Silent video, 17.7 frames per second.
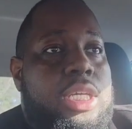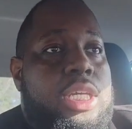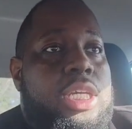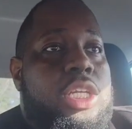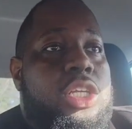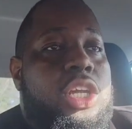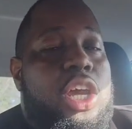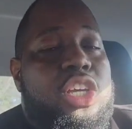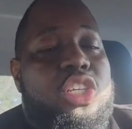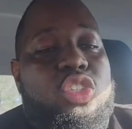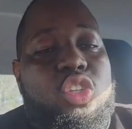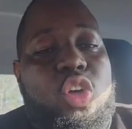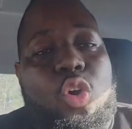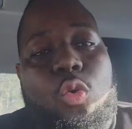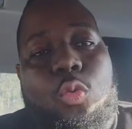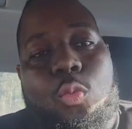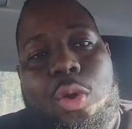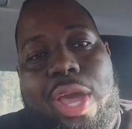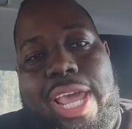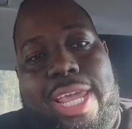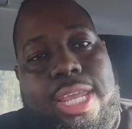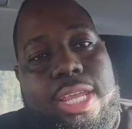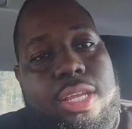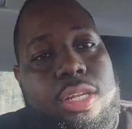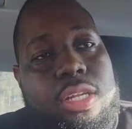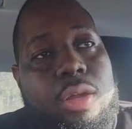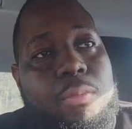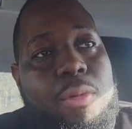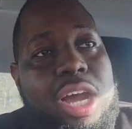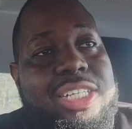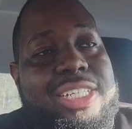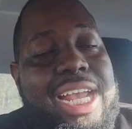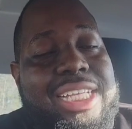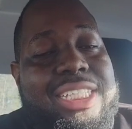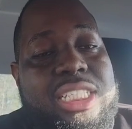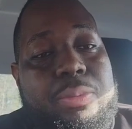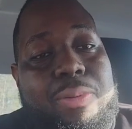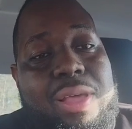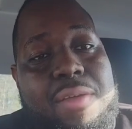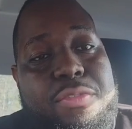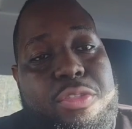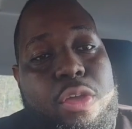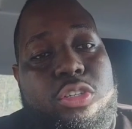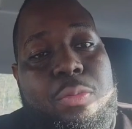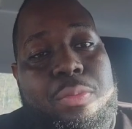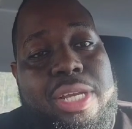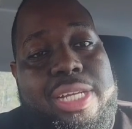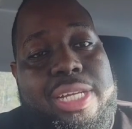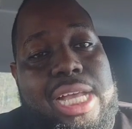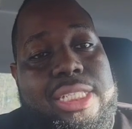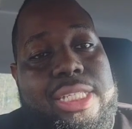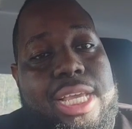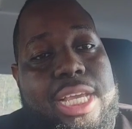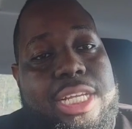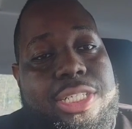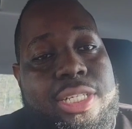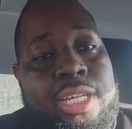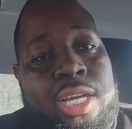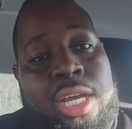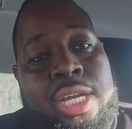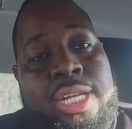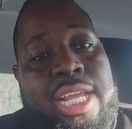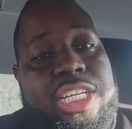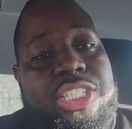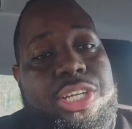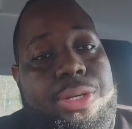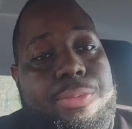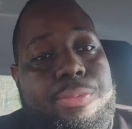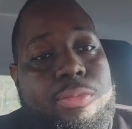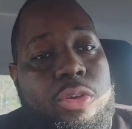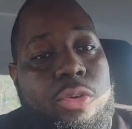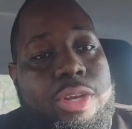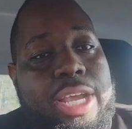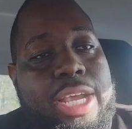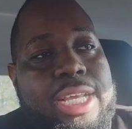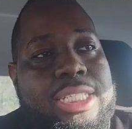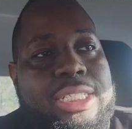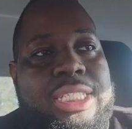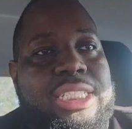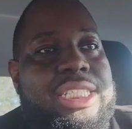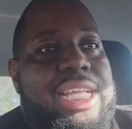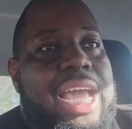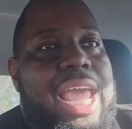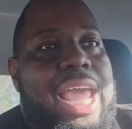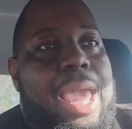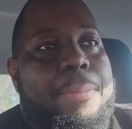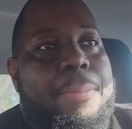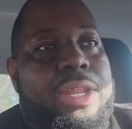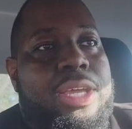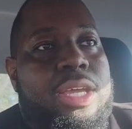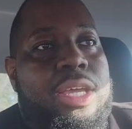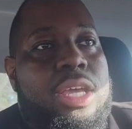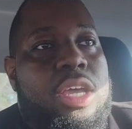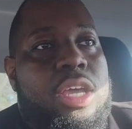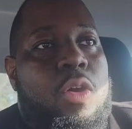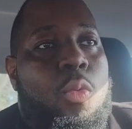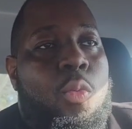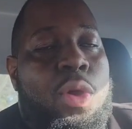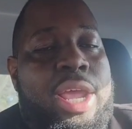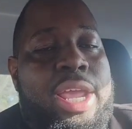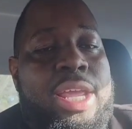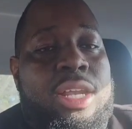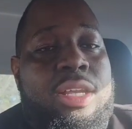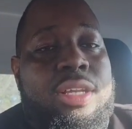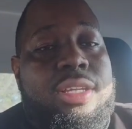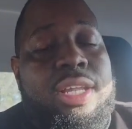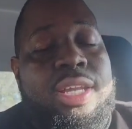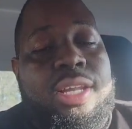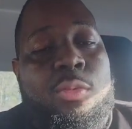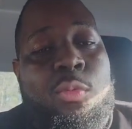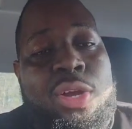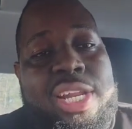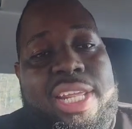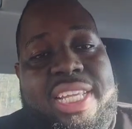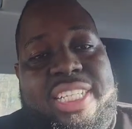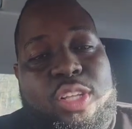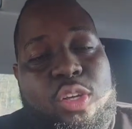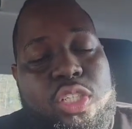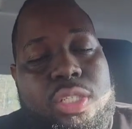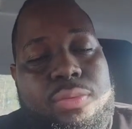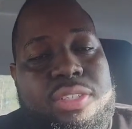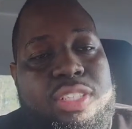There's no way Lamar Jackson's playing for $32 million next year. Okay, it's not happening. When the exclusive is